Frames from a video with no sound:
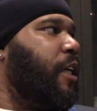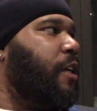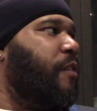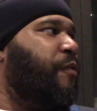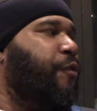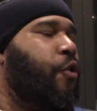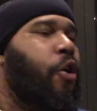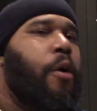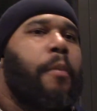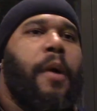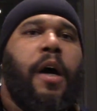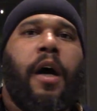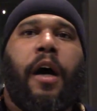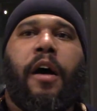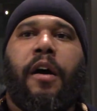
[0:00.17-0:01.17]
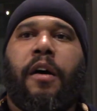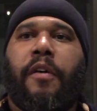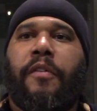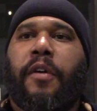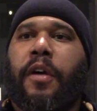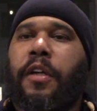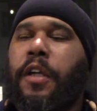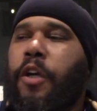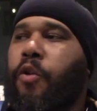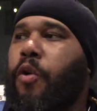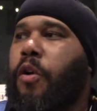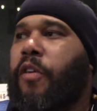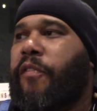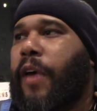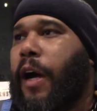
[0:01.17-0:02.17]
the form of the
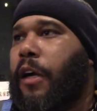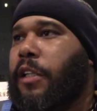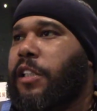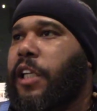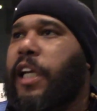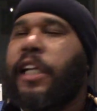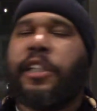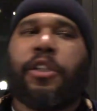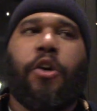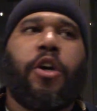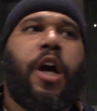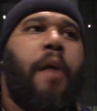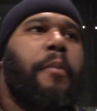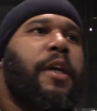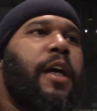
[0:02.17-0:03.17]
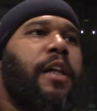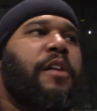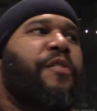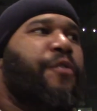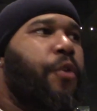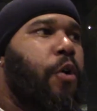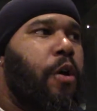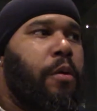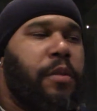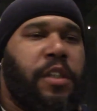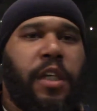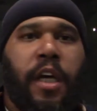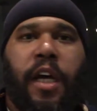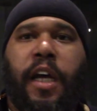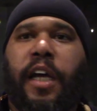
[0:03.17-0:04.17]
coronavirus. And it's going to come in other forms.
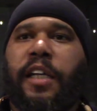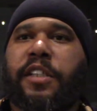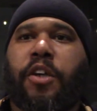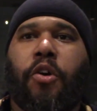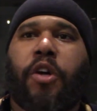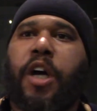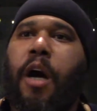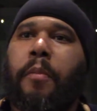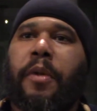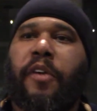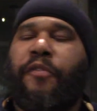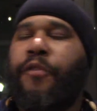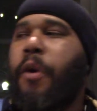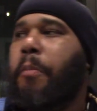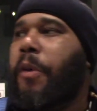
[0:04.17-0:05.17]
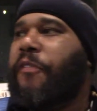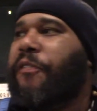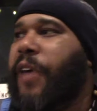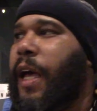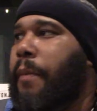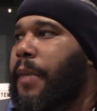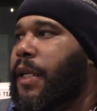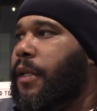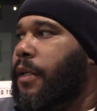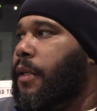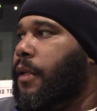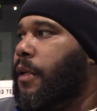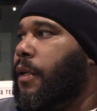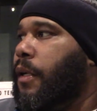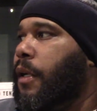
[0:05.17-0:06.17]
It's going to come in the form of famine.
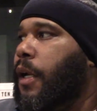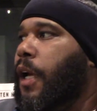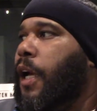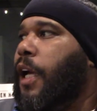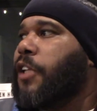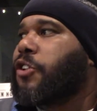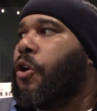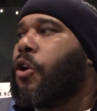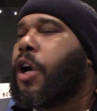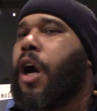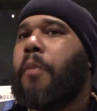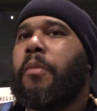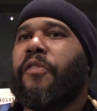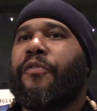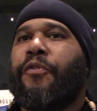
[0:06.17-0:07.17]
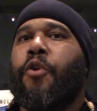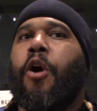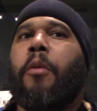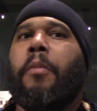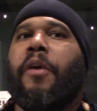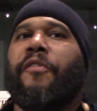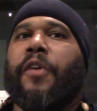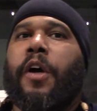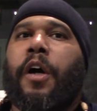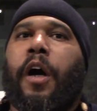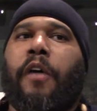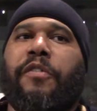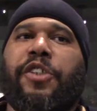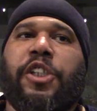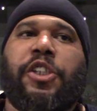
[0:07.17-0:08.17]
It's going to come in form
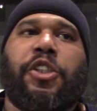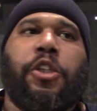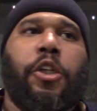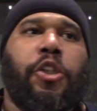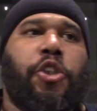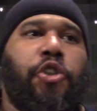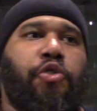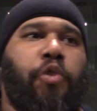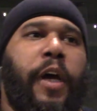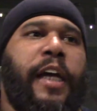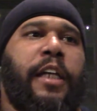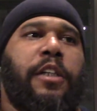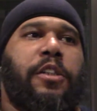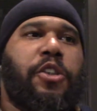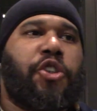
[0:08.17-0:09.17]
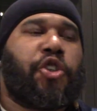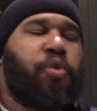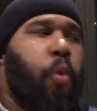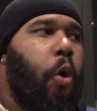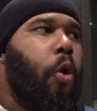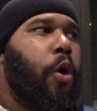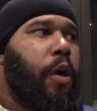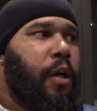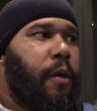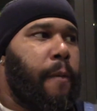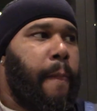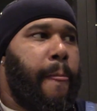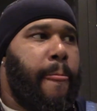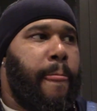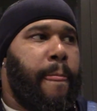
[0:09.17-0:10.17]
of just straight sword.
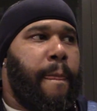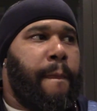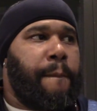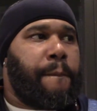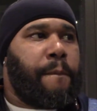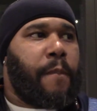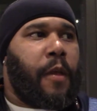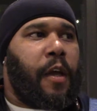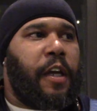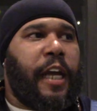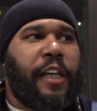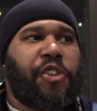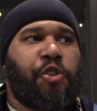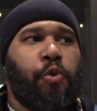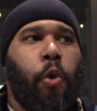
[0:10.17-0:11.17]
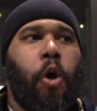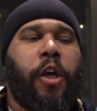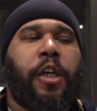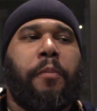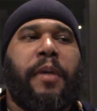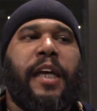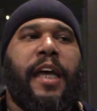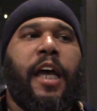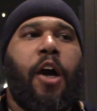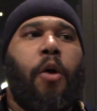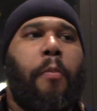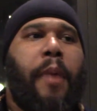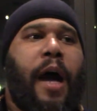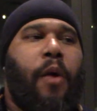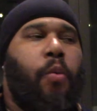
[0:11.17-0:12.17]
And that sword can be
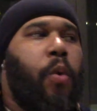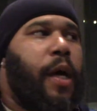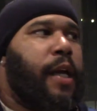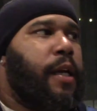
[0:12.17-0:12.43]
held by what?